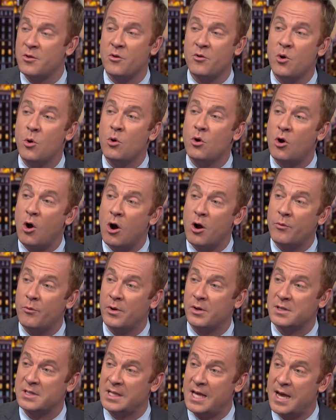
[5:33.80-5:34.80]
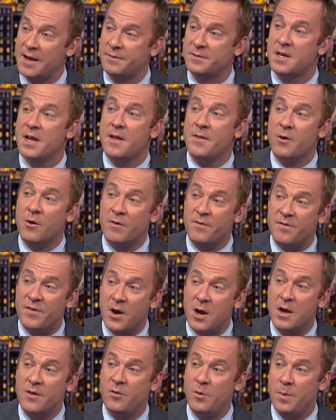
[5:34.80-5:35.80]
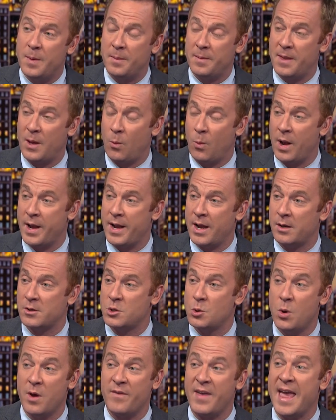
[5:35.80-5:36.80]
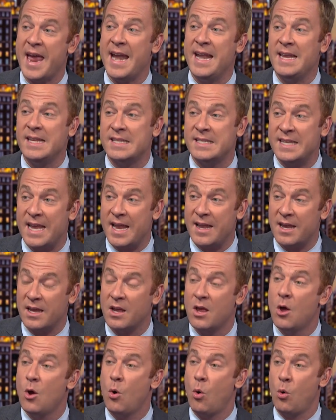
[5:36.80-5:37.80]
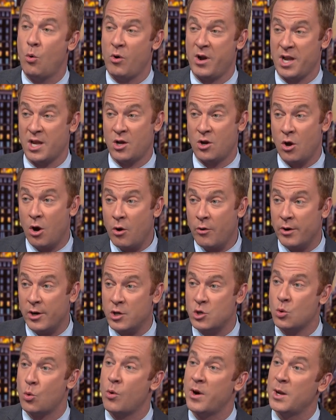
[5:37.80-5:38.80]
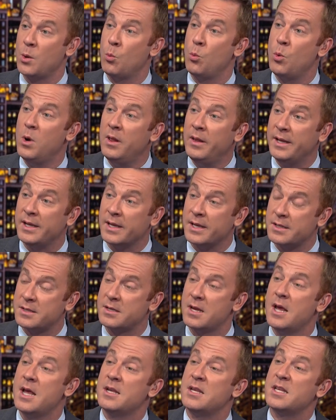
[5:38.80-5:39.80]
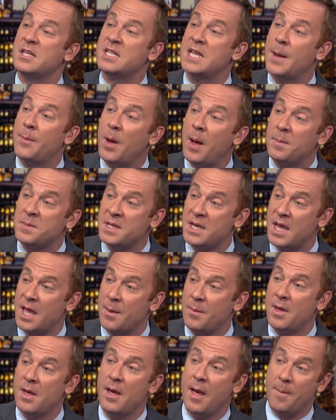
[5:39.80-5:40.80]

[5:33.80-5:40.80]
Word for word: There are no guardrails left. There are very few people in that White House who have any standing or any courage or any willingness to step up to him.